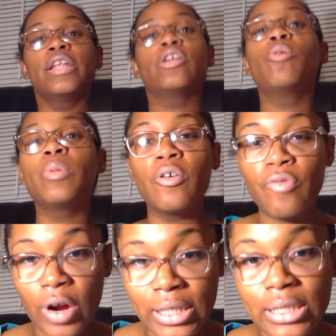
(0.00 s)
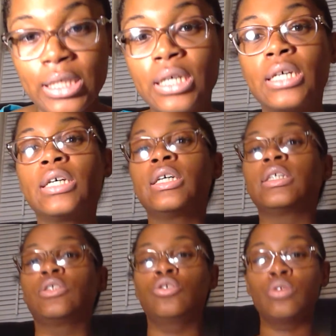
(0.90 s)
Don't be afraid
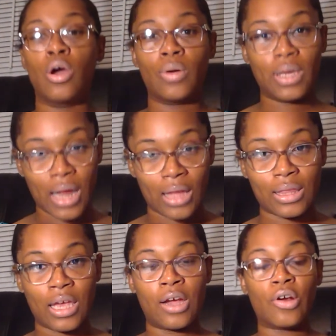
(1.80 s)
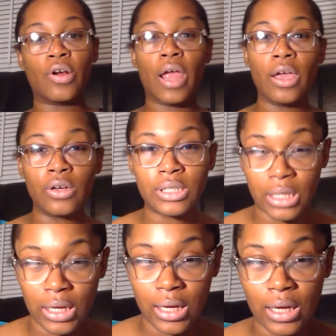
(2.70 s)
to, get out there, create your
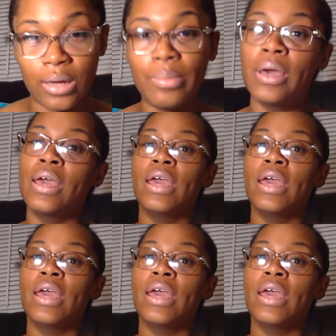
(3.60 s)
team,